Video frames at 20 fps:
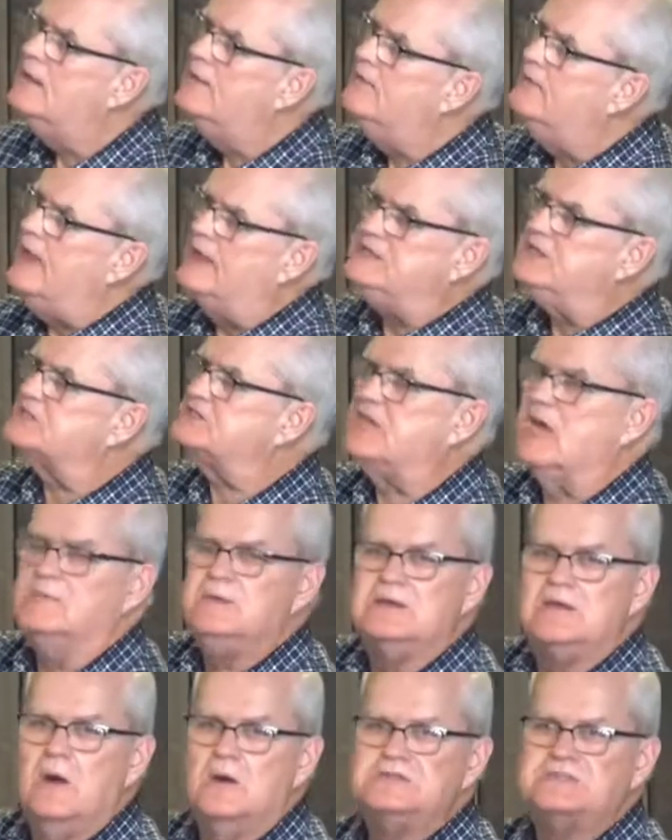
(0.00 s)
they just come
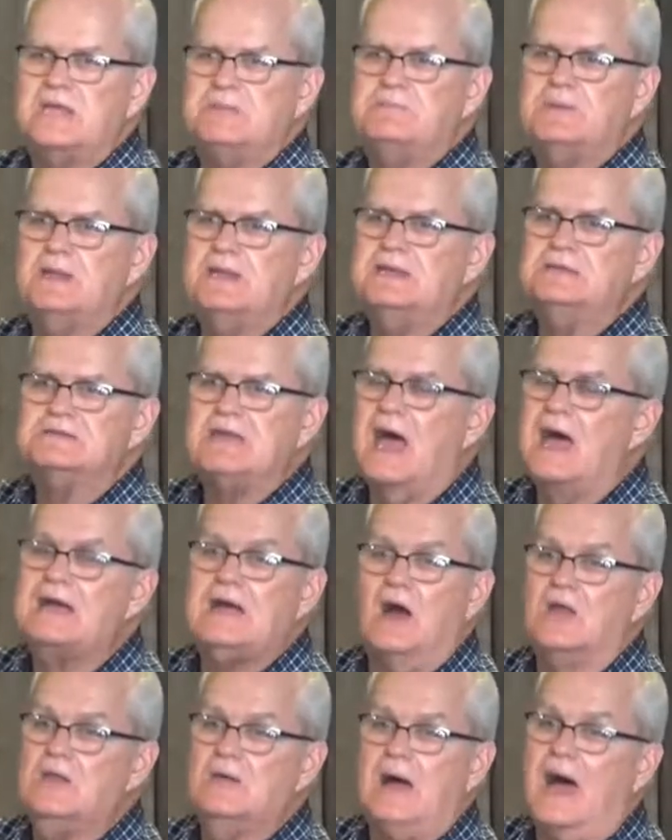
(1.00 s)
and go as they please. I
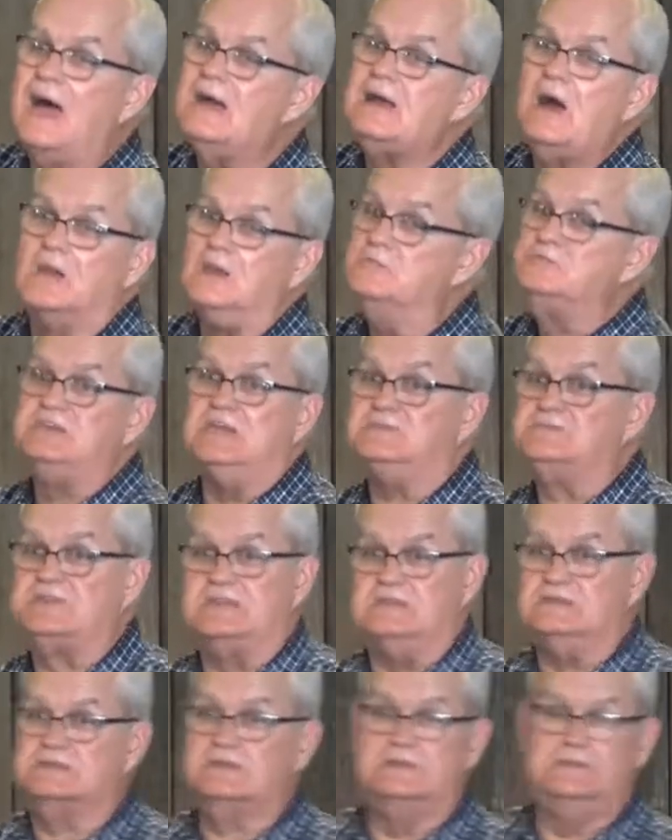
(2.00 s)
call them
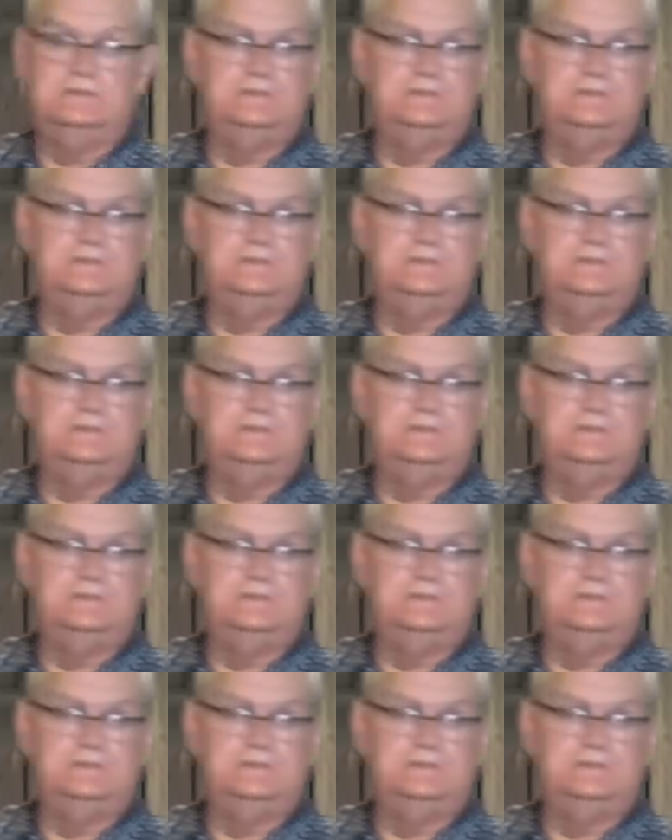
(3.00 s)
gypsies.